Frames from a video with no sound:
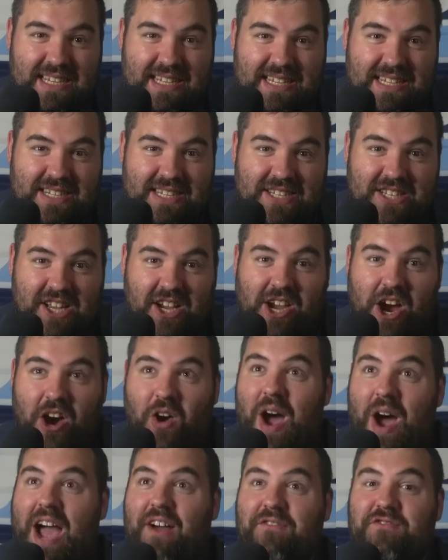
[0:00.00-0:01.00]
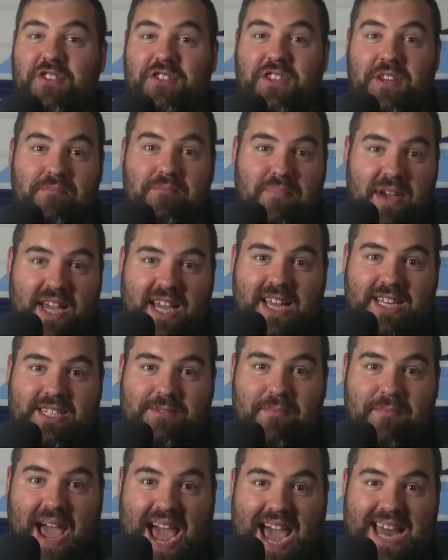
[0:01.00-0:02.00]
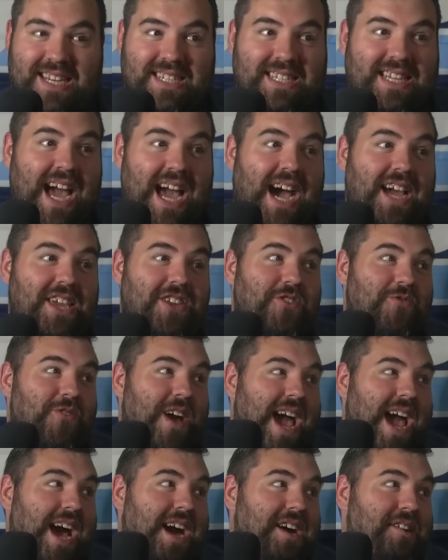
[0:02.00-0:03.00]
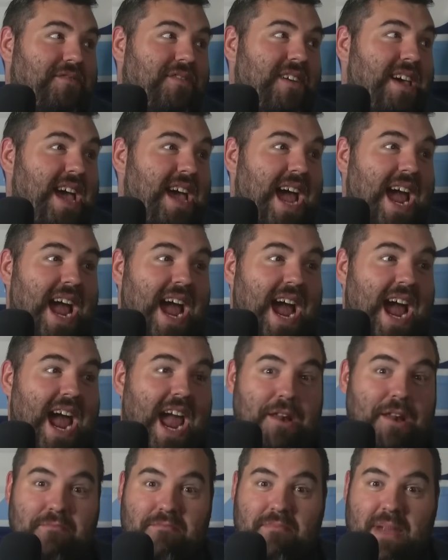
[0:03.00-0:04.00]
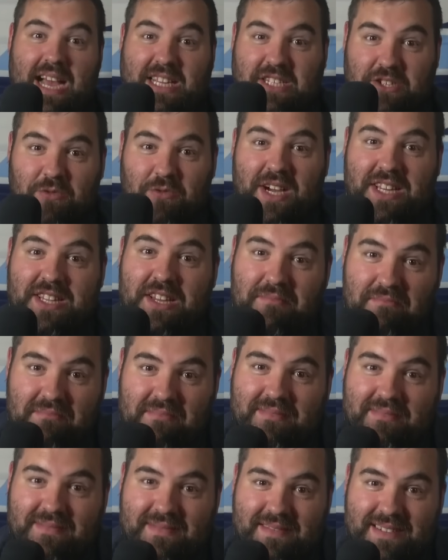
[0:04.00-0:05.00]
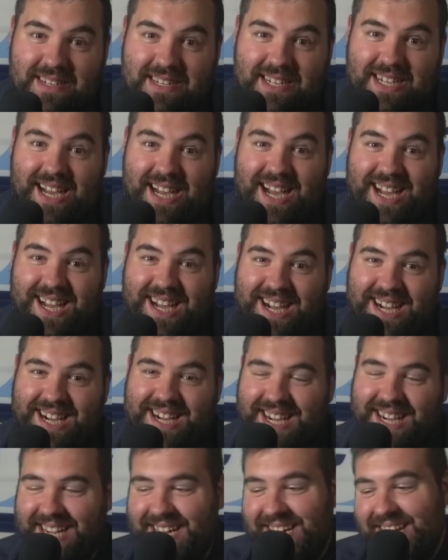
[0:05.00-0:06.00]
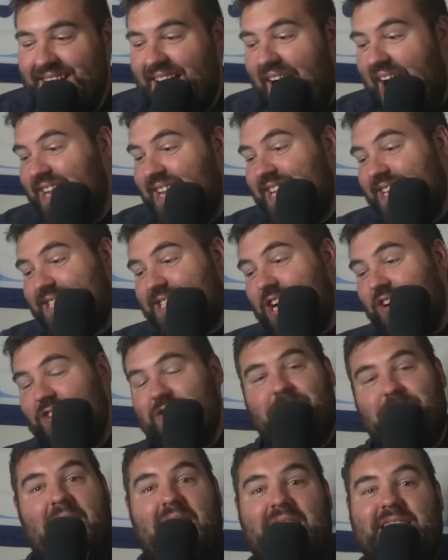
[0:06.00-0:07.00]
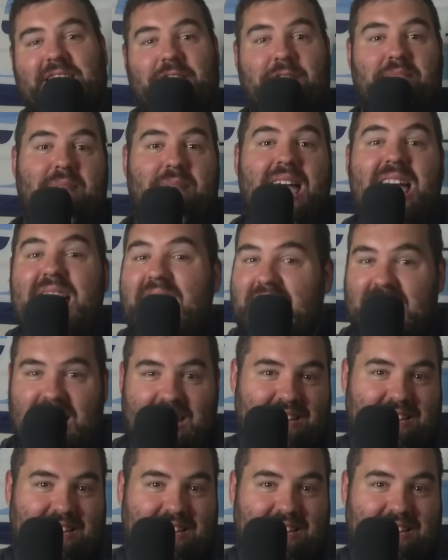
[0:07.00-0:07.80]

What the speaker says: to go after the biggest, baddest guy you have and mess with him, this goes back to May.